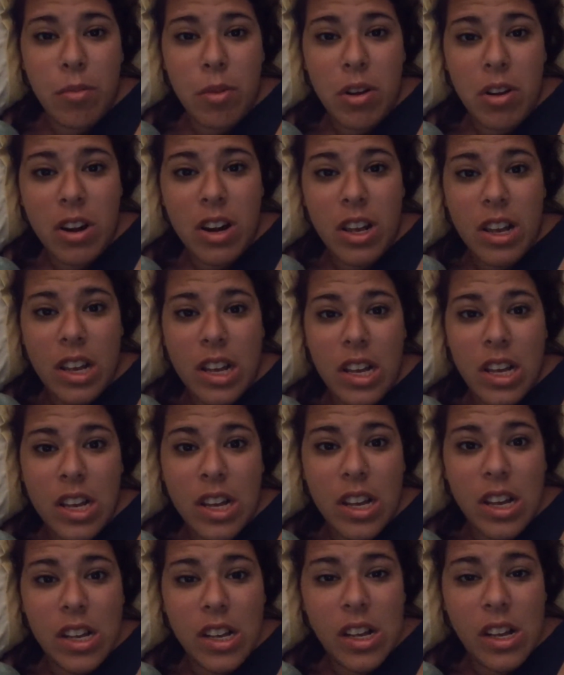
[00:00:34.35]

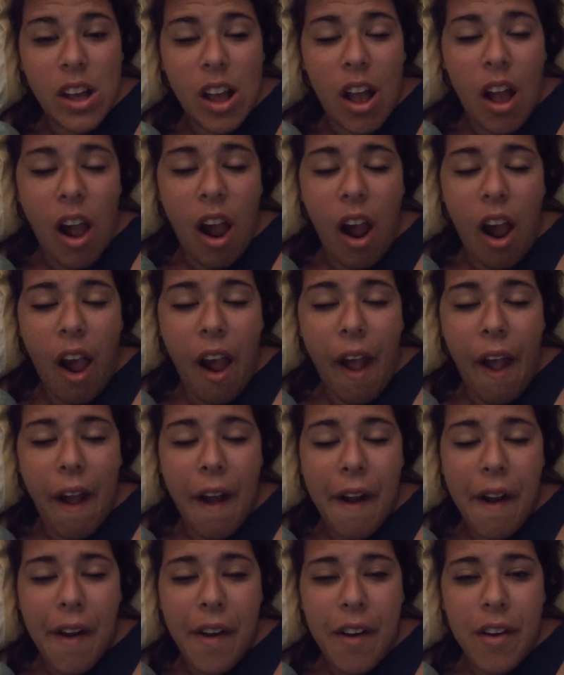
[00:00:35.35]
morning.
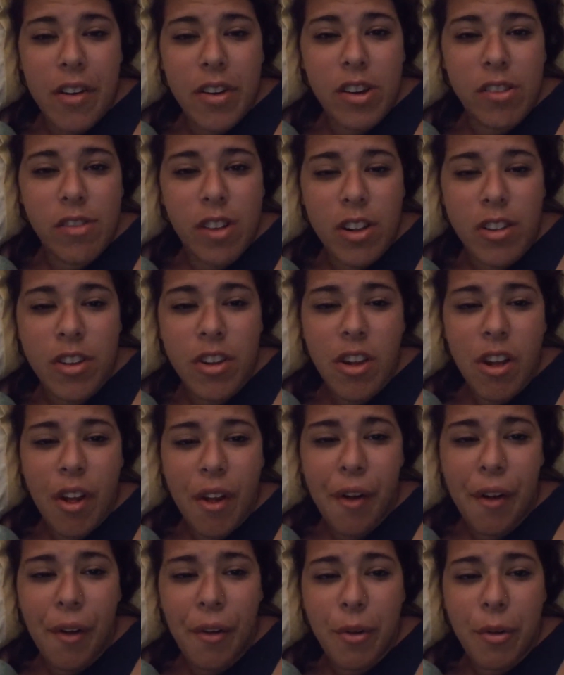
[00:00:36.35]
If I
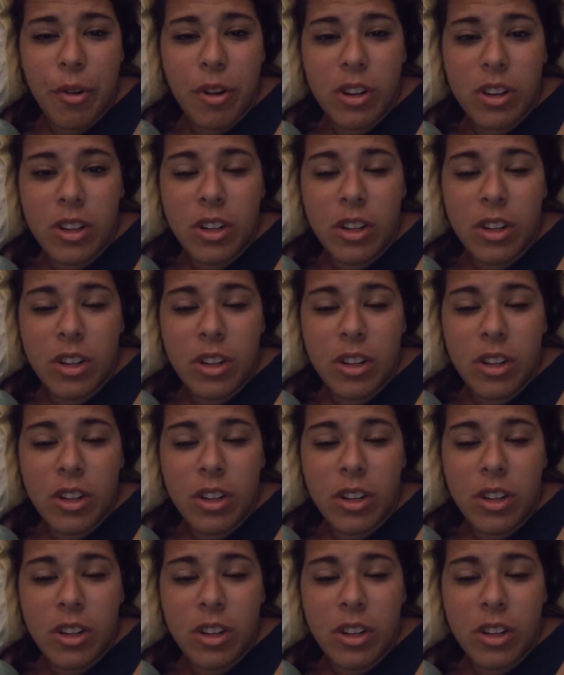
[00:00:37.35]
do,